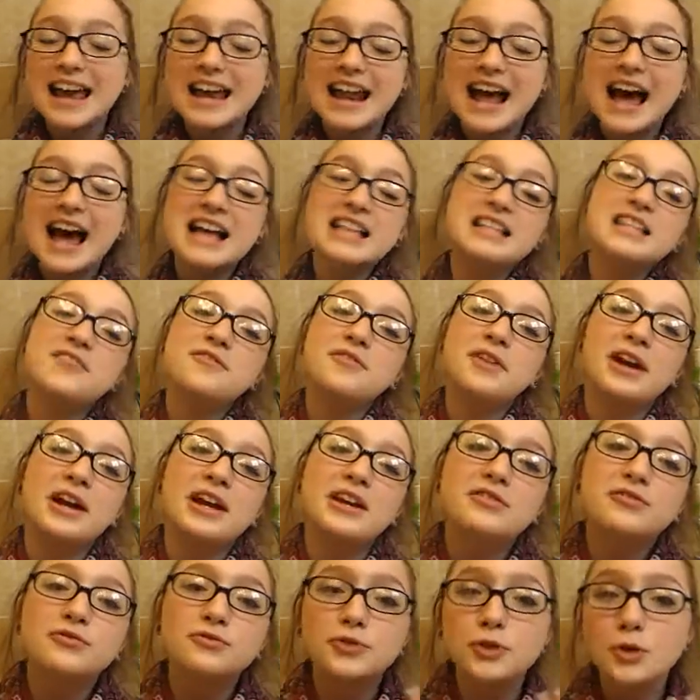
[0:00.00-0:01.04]
It has a
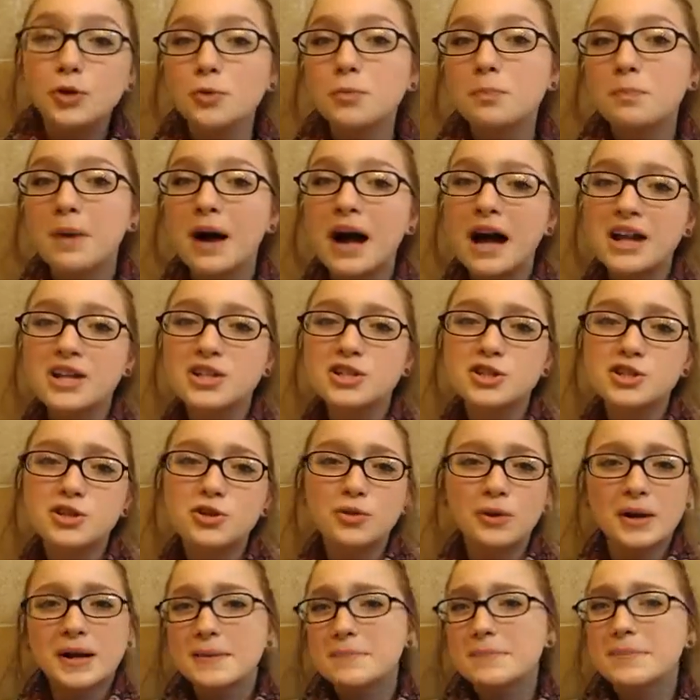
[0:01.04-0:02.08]
very fruit punch,
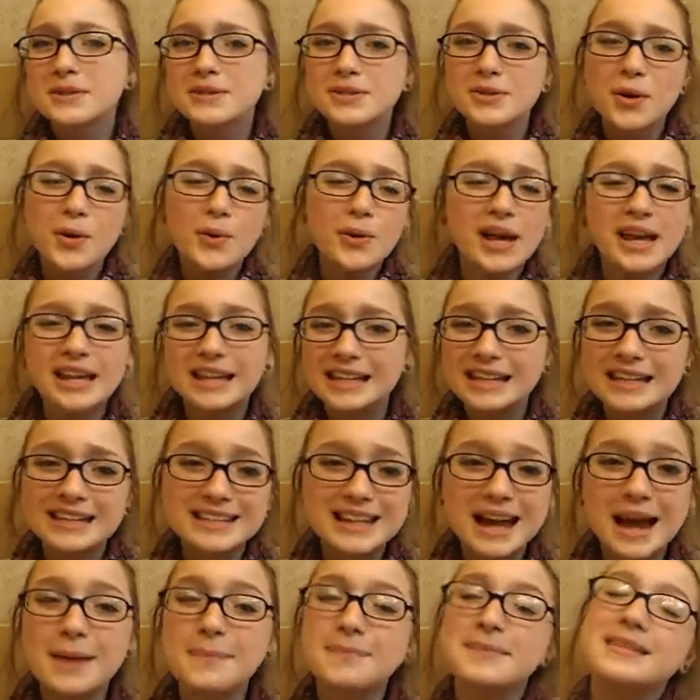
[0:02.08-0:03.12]
grape soda-y
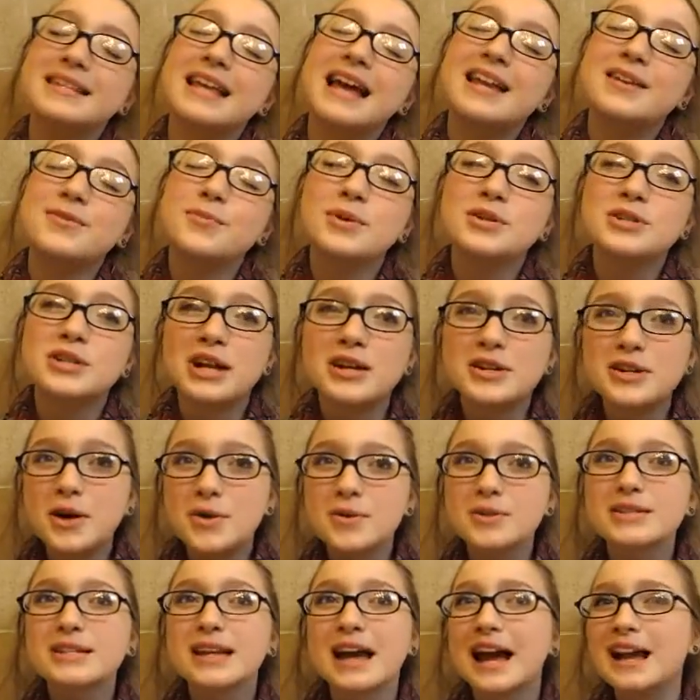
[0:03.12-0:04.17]
type scent, which I
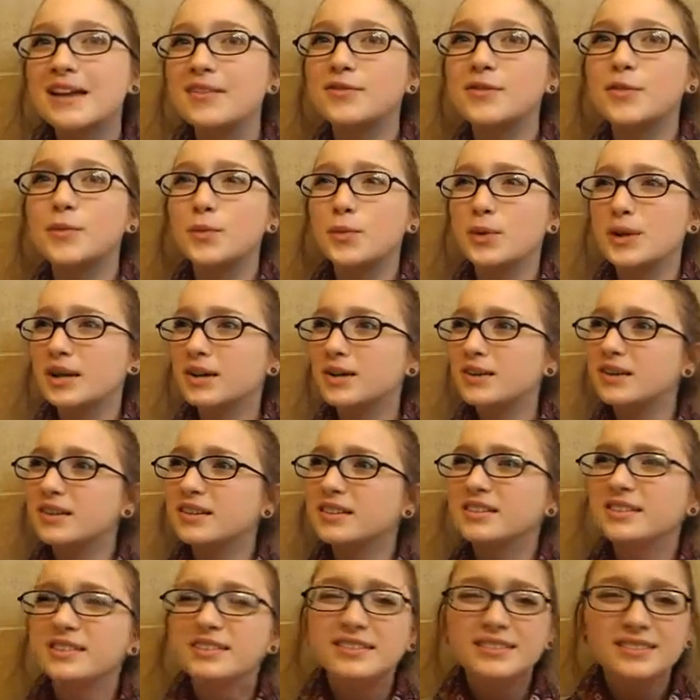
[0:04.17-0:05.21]
know is kind of a
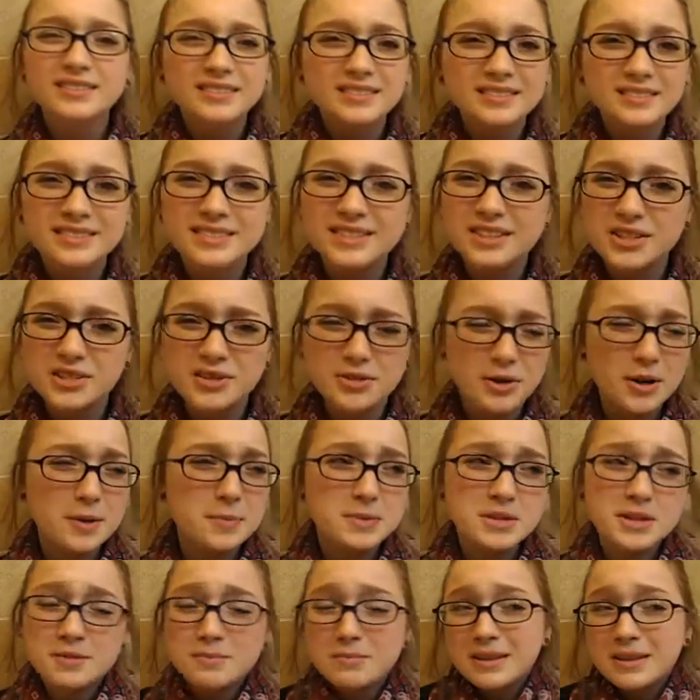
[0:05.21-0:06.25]
weird
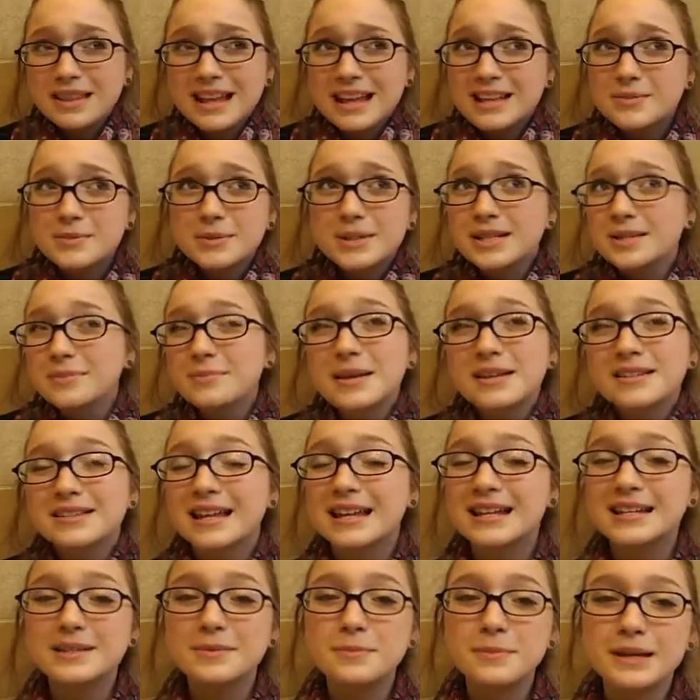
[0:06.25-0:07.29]
description, but that's what it smells
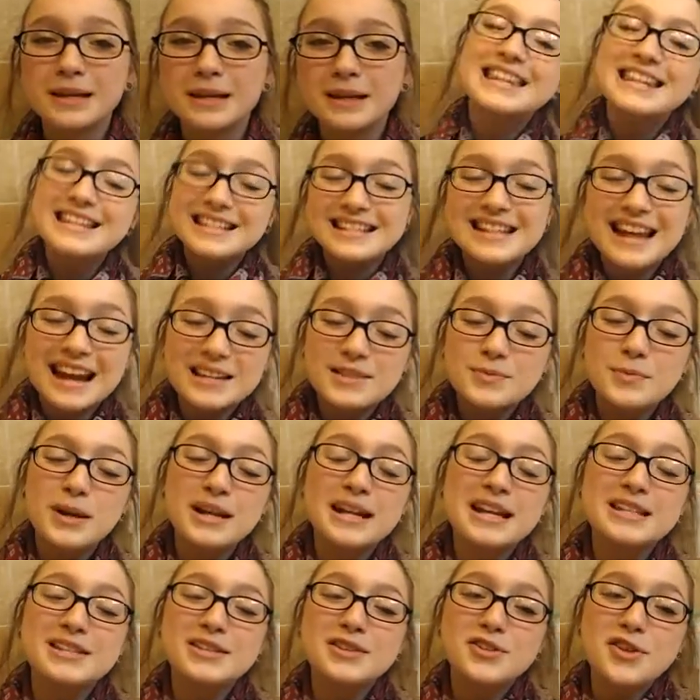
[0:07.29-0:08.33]
like to me. This next
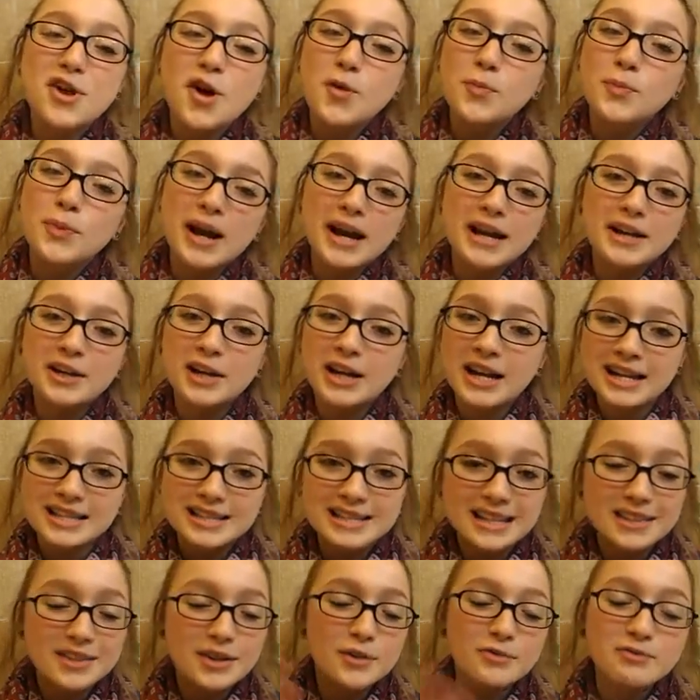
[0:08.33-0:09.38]
one is a no-brainer.
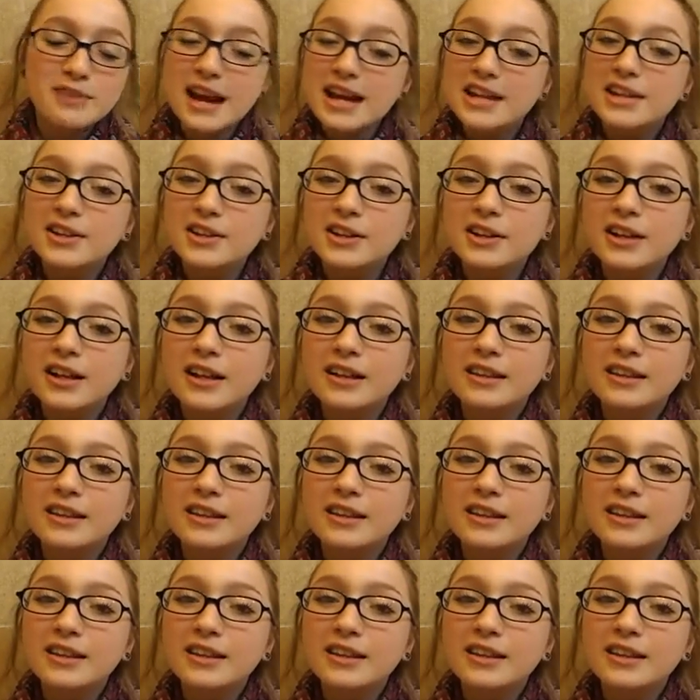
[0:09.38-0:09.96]
It's in their regular